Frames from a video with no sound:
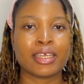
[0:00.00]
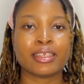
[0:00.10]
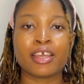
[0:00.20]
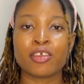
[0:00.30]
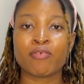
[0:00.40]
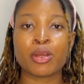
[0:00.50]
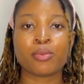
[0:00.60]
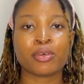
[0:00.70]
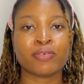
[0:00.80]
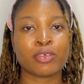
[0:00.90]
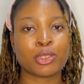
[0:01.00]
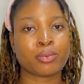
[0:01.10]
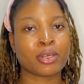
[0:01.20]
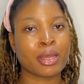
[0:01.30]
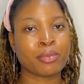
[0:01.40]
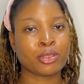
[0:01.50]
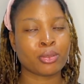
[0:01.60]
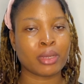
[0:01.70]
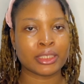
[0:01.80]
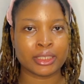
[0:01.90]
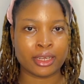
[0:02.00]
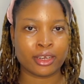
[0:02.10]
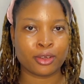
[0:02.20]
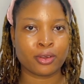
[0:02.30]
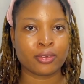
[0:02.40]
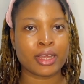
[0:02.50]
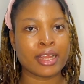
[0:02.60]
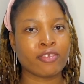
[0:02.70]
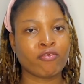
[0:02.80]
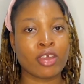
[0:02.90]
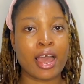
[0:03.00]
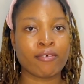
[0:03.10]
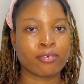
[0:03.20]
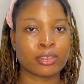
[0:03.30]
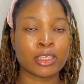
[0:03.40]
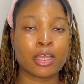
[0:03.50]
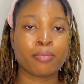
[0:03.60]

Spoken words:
Thank you very much for subscribing to my channel, and if you haven't,